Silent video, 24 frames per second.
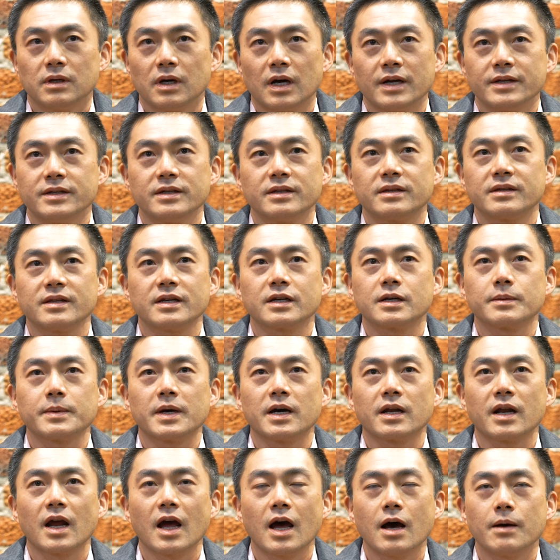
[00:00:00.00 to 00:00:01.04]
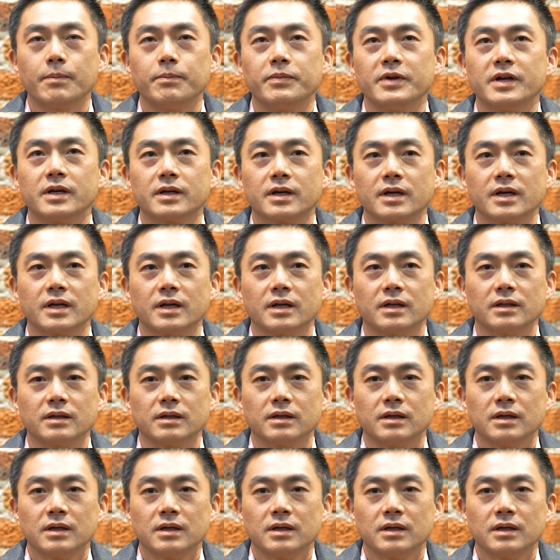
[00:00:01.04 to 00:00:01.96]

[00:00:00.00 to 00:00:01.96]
I did think about how big can a